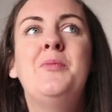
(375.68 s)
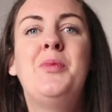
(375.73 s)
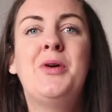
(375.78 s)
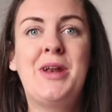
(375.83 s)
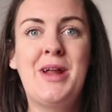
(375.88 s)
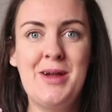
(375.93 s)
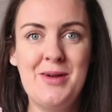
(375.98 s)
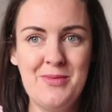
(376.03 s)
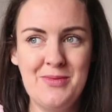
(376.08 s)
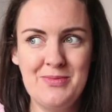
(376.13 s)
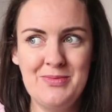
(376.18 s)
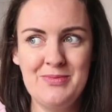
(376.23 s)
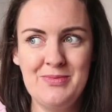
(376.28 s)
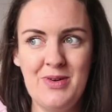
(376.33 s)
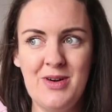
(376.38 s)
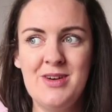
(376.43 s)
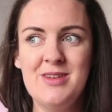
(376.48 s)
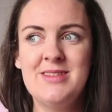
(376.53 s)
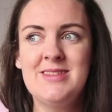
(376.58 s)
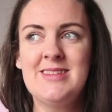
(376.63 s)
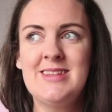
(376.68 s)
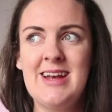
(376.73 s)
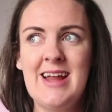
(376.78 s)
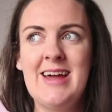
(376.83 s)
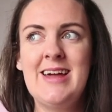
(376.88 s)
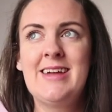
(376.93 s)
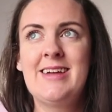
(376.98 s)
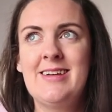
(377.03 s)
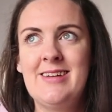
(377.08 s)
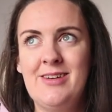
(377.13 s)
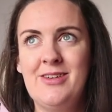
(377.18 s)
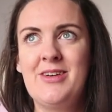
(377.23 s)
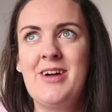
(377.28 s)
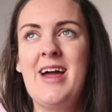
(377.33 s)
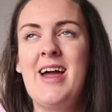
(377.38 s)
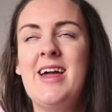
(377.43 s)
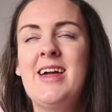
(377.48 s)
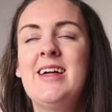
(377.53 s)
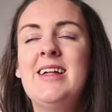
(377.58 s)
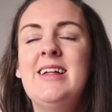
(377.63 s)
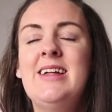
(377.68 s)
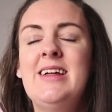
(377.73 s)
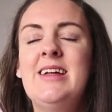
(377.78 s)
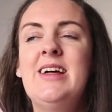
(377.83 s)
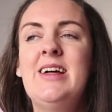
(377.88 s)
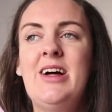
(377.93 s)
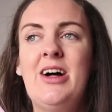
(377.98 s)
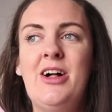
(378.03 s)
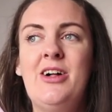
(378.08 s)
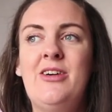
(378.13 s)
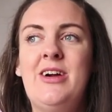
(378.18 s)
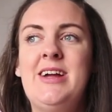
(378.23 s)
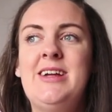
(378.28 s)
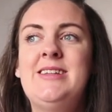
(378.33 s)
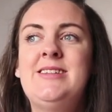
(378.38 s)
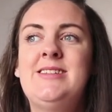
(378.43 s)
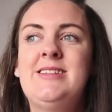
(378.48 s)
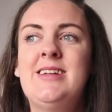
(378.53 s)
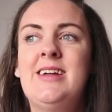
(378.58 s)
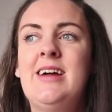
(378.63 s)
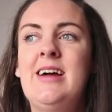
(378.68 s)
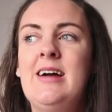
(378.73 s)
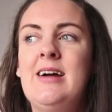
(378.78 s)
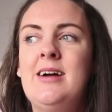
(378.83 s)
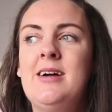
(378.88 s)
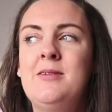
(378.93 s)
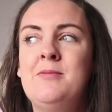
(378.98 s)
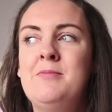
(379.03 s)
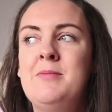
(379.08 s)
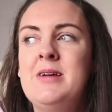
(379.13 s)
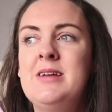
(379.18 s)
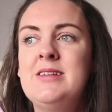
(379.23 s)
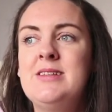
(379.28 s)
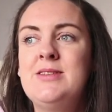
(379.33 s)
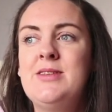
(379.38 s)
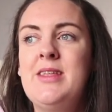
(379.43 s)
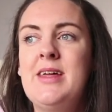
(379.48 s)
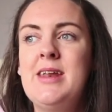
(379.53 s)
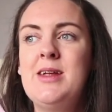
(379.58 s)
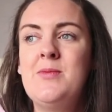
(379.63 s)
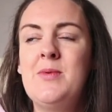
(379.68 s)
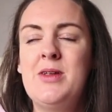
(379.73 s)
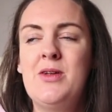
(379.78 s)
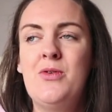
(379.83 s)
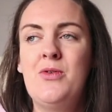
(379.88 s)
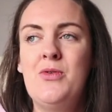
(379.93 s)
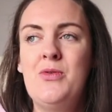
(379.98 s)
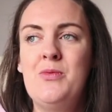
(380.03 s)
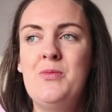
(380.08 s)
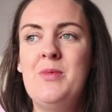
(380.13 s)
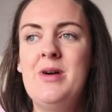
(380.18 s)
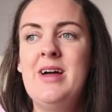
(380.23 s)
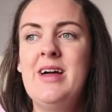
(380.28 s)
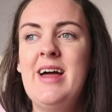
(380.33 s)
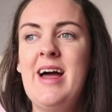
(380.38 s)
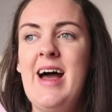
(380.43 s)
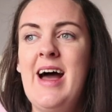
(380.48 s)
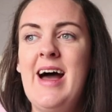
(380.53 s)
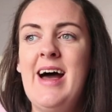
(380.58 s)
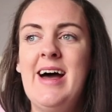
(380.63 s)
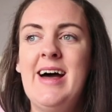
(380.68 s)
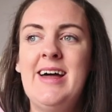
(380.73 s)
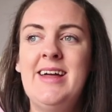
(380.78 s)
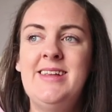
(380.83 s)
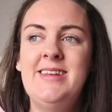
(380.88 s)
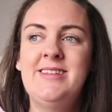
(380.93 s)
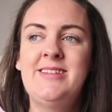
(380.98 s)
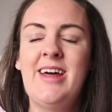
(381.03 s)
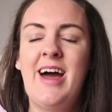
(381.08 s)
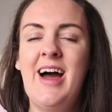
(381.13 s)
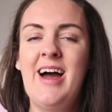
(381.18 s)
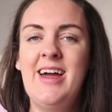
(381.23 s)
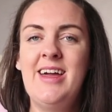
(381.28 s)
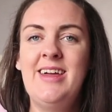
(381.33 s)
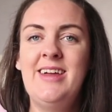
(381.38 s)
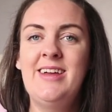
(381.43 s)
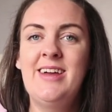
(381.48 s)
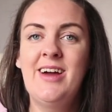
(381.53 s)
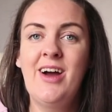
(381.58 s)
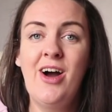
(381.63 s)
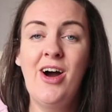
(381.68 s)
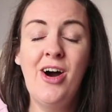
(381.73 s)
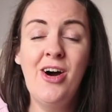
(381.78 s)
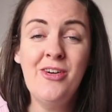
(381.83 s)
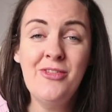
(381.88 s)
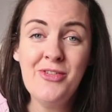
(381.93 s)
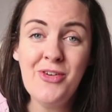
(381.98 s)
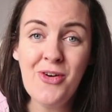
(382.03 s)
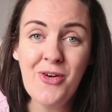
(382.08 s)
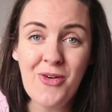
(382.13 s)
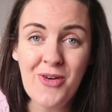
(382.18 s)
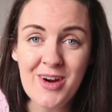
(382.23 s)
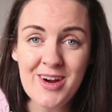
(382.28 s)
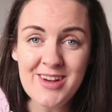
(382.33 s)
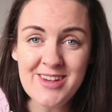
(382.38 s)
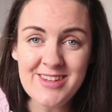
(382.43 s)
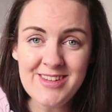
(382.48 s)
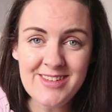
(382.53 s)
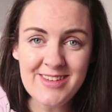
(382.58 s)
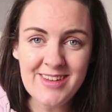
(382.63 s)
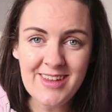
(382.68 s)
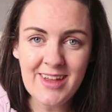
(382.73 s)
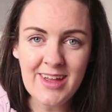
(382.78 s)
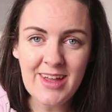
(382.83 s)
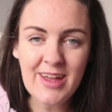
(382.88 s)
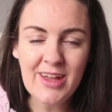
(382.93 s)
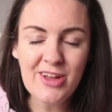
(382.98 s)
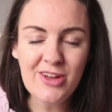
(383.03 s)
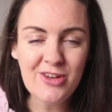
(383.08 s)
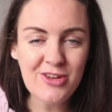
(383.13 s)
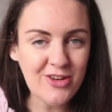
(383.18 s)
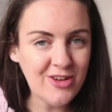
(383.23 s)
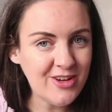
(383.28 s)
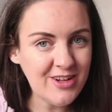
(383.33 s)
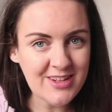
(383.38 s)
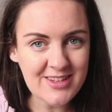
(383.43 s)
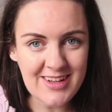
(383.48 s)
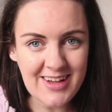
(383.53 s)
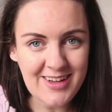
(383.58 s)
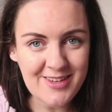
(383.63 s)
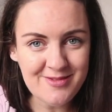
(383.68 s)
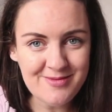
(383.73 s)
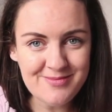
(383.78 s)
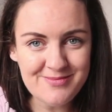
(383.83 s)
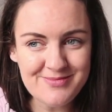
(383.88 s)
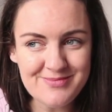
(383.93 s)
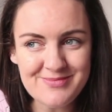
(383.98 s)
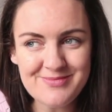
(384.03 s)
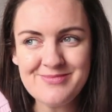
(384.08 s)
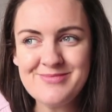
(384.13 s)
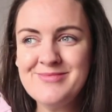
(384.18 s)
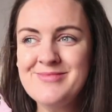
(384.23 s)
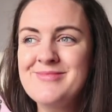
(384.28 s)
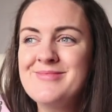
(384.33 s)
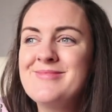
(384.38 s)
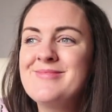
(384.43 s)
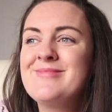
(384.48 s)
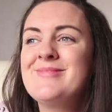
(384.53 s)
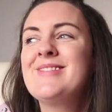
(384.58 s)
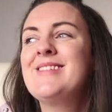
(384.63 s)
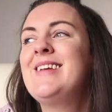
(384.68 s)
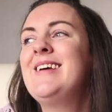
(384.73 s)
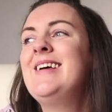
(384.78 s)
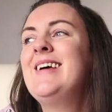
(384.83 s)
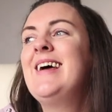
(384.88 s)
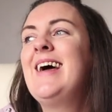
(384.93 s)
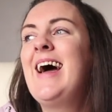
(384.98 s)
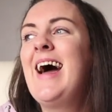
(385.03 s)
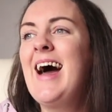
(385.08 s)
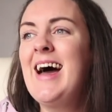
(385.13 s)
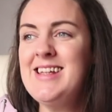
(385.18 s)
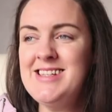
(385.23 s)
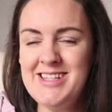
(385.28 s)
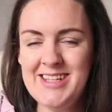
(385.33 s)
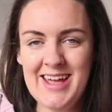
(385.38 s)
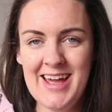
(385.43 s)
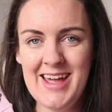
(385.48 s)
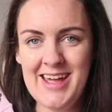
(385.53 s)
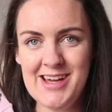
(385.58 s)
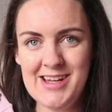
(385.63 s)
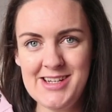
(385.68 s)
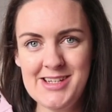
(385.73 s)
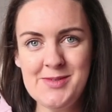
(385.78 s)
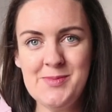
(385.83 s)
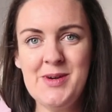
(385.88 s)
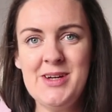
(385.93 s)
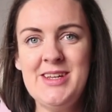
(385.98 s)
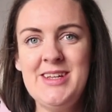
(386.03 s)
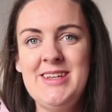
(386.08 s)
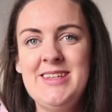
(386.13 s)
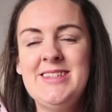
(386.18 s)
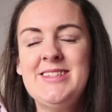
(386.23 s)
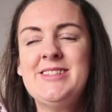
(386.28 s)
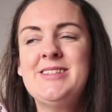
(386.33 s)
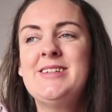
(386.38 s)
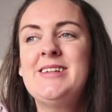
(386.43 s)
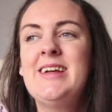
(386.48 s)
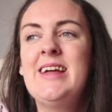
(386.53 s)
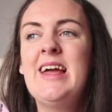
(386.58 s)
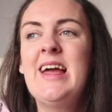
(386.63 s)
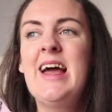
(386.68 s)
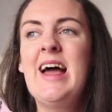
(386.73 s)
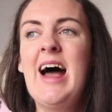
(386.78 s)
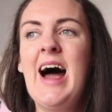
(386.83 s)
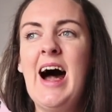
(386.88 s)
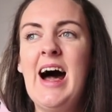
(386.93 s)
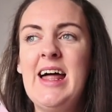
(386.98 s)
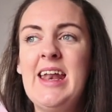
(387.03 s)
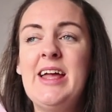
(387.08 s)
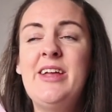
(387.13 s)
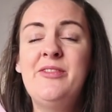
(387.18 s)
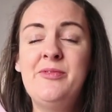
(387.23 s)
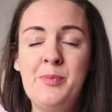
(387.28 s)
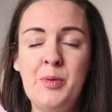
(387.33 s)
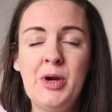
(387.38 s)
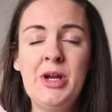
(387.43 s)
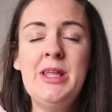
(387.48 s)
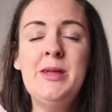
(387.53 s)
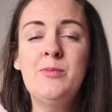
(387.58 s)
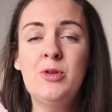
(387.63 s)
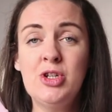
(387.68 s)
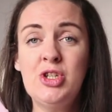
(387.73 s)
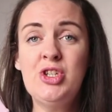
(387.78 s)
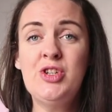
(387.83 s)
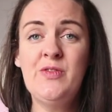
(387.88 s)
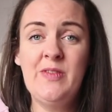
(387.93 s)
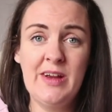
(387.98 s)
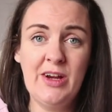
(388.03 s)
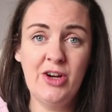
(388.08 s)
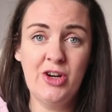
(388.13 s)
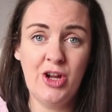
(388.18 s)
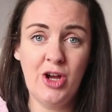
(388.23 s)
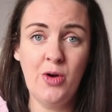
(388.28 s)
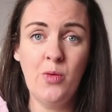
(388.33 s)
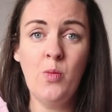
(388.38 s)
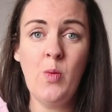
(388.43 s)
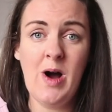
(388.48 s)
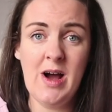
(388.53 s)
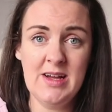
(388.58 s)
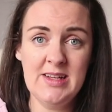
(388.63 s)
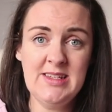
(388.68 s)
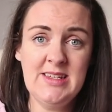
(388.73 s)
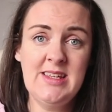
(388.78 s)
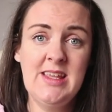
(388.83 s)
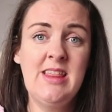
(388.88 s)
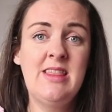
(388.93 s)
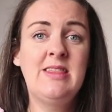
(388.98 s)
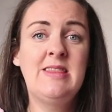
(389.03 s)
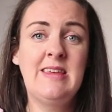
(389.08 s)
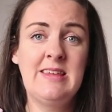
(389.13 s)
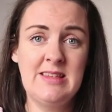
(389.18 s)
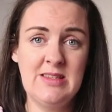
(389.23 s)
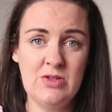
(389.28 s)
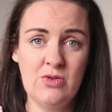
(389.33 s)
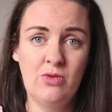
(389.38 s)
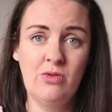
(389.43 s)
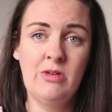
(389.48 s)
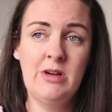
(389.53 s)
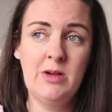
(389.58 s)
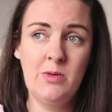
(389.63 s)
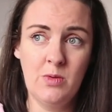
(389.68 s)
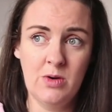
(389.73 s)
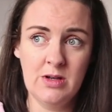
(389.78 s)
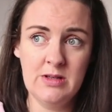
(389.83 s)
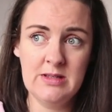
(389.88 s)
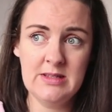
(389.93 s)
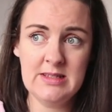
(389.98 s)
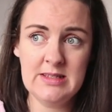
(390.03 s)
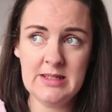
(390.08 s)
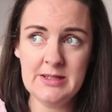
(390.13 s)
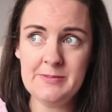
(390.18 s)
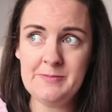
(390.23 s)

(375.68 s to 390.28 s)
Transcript: But I was like, okay, all right. So then I went home and I, of course, Googled it, anti-K antibodies, and I pretty much figured out what the story was.